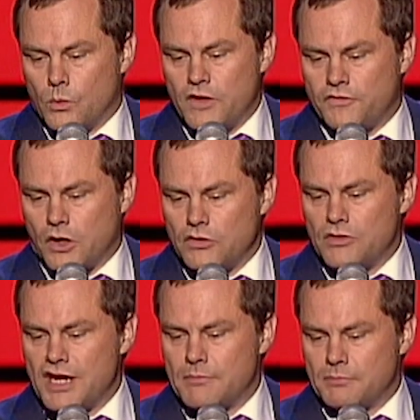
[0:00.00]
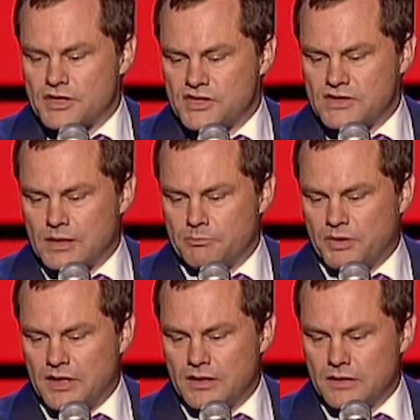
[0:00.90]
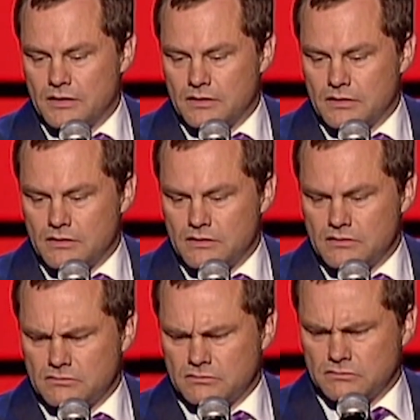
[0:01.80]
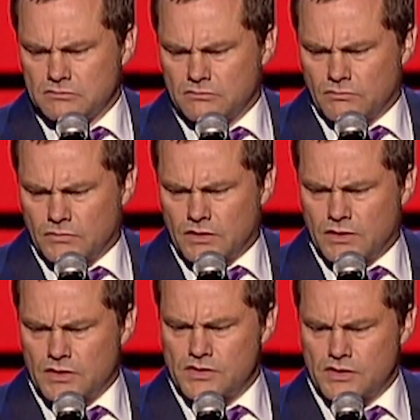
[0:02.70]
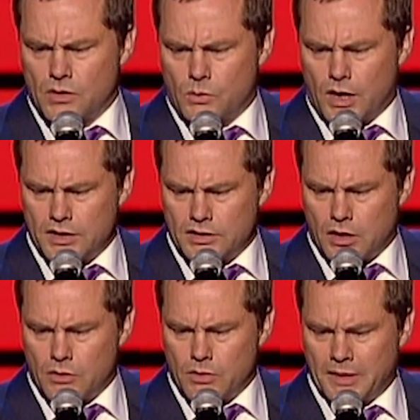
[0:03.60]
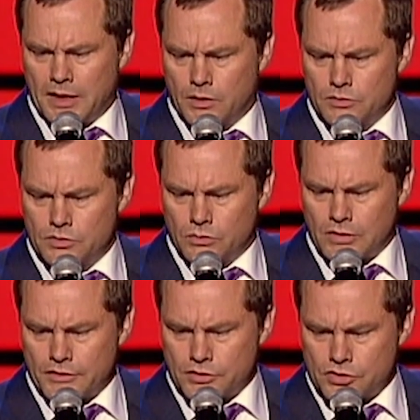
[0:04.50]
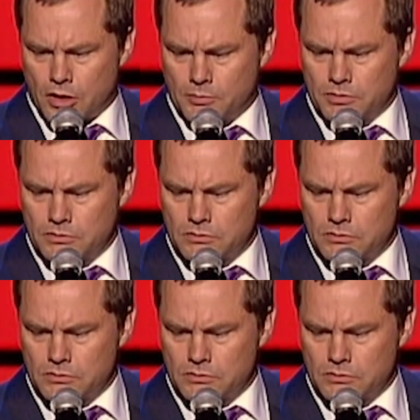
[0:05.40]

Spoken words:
We've got your number, Stumpy. Does Snow White know about your other job?